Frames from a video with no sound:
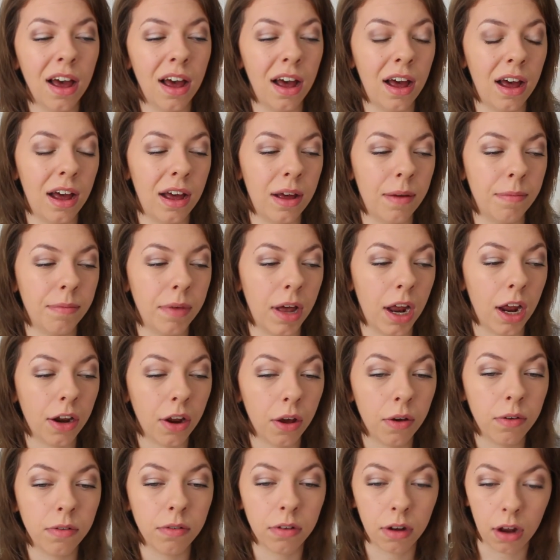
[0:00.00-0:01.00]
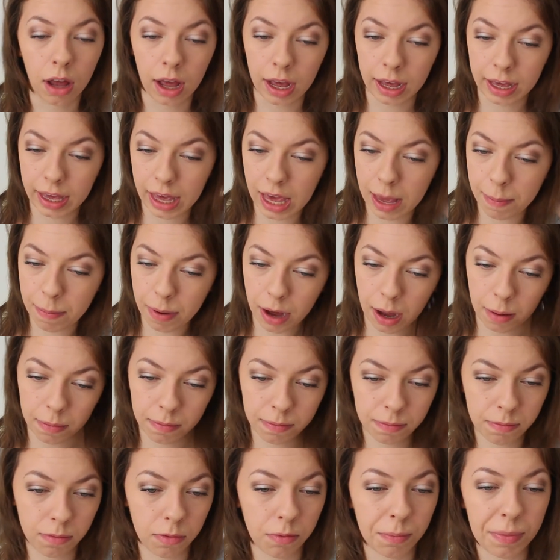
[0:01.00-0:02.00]
I don't like keep
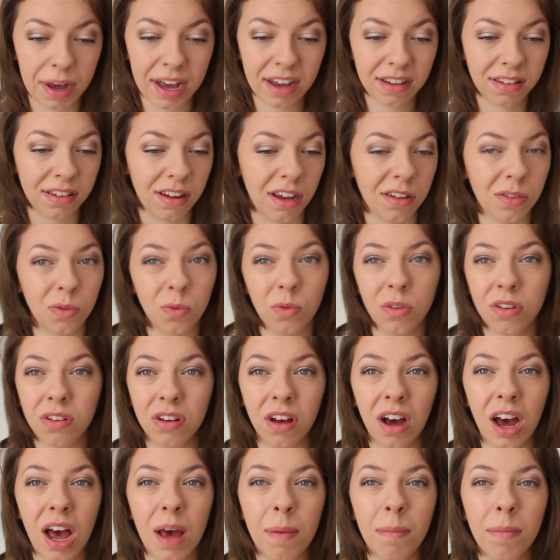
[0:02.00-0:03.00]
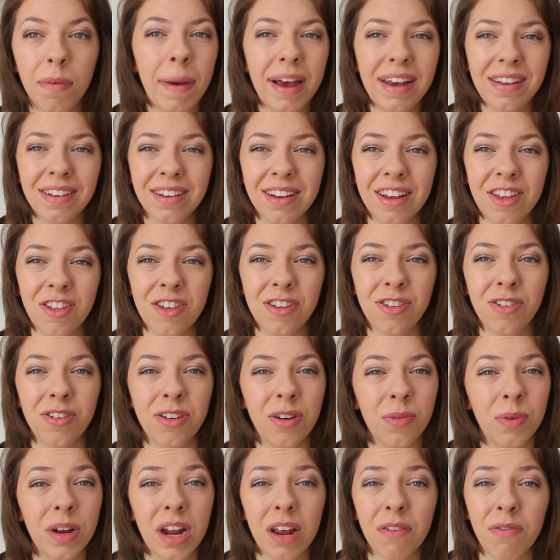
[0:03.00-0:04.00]
up with my exercise all the time. I basically just
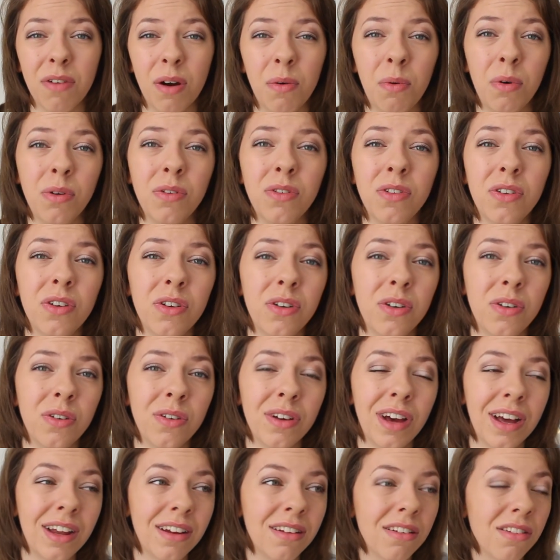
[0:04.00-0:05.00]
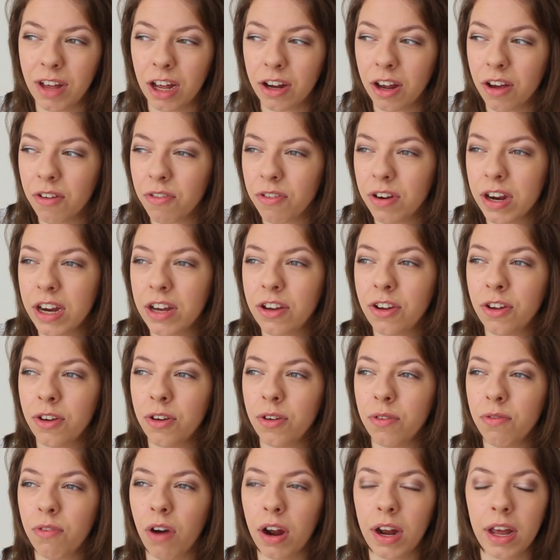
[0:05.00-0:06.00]
do it whenever I want to, and I don't really
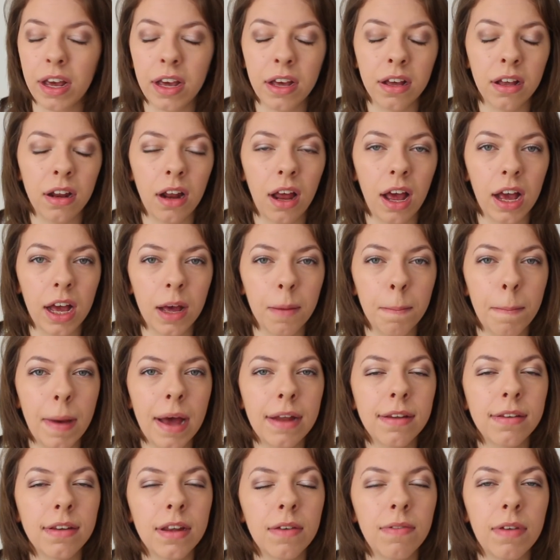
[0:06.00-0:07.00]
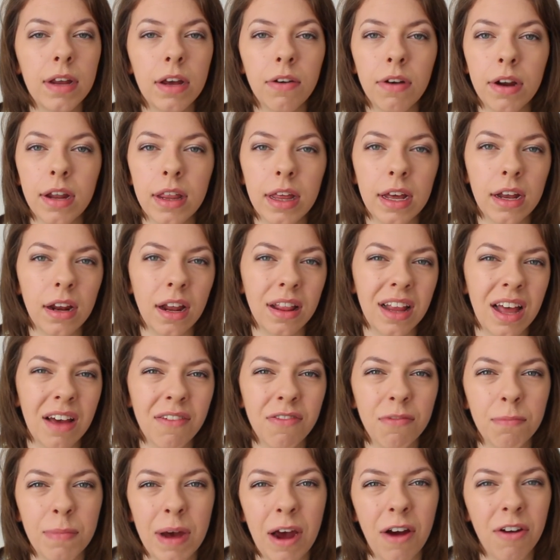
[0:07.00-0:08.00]
do running like competitively or anything like
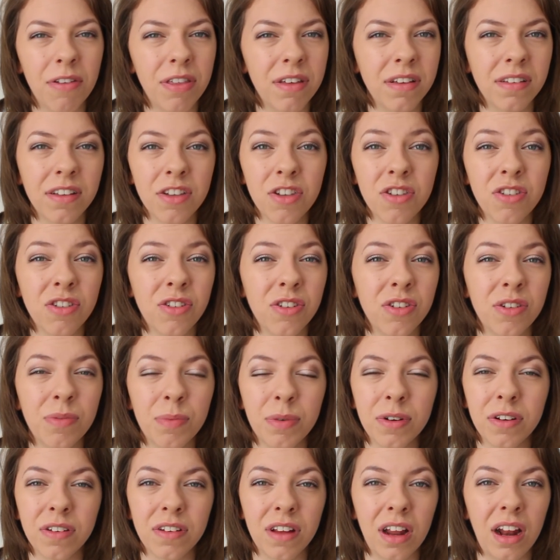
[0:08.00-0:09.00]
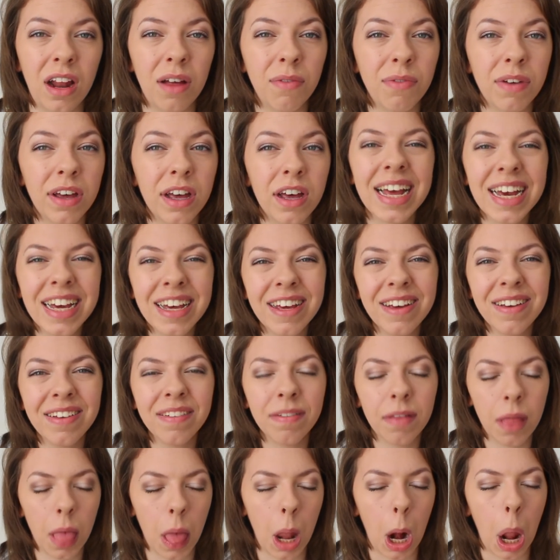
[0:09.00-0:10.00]
that for marathons. I just do it because I love it. Thank
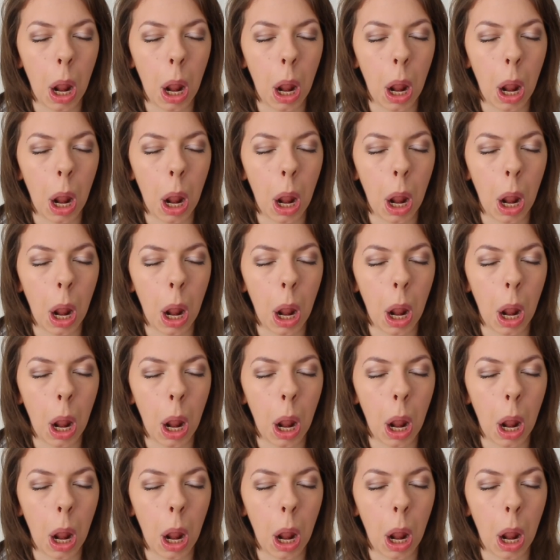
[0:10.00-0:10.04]
you.